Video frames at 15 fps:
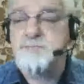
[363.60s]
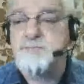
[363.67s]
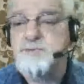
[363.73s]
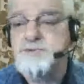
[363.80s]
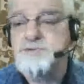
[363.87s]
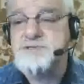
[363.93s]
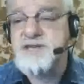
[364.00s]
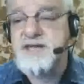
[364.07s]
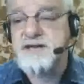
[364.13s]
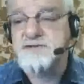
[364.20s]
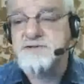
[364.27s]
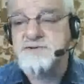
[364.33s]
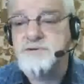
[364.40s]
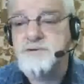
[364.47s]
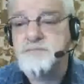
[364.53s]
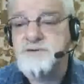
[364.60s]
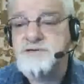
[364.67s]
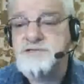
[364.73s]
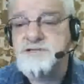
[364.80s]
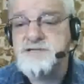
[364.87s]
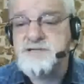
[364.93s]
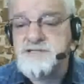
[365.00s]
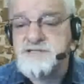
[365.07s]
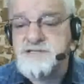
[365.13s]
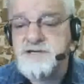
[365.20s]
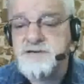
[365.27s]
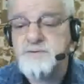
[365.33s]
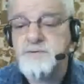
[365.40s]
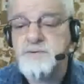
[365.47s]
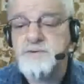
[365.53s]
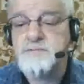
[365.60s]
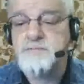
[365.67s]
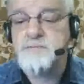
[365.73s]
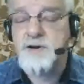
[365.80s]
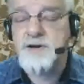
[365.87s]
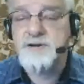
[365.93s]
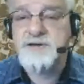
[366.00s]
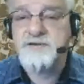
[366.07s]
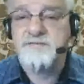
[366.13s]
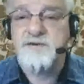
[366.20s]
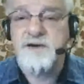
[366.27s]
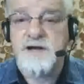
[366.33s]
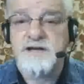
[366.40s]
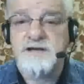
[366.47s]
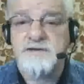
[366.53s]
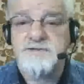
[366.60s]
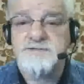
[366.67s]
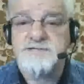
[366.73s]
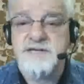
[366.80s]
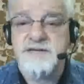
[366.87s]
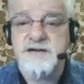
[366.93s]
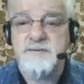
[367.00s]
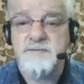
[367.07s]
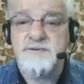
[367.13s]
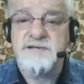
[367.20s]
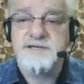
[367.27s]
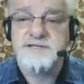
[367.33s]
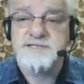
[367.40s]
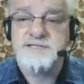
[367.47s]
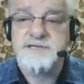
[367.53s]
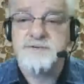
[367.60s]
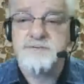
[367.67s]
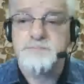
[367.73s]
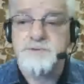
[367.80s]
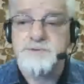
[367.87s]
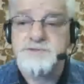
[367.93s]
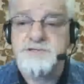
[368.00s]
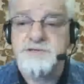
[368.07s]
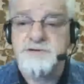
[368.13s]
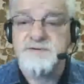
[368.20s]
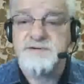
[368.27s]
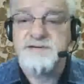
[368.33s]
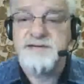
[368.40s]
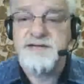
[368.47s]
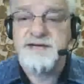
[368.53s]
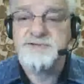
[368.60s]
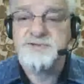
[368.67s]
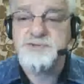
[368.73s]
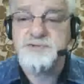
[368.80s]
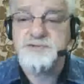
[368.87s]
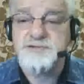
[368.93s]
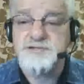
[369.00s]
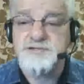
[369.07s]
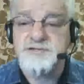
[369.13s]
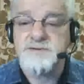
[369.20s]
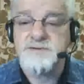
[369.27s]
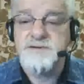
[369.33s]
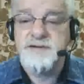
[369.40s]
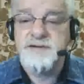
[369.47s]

perused down through the business, there were probably files that I would consider personal in nature too.